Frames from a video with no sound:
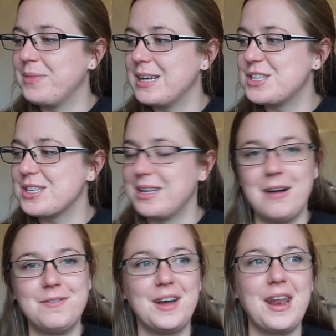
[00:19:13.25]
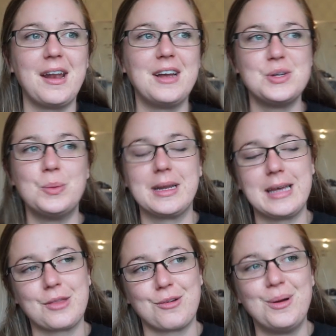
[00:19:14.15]
It's just a lot of fun, and I do want to
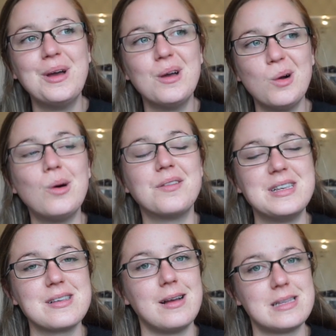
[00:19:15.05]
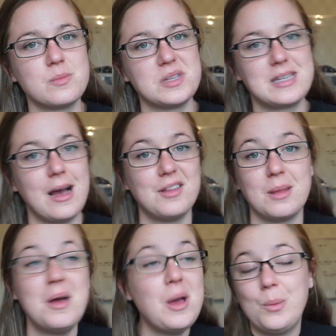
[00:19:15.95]
get through all of these items and sell them.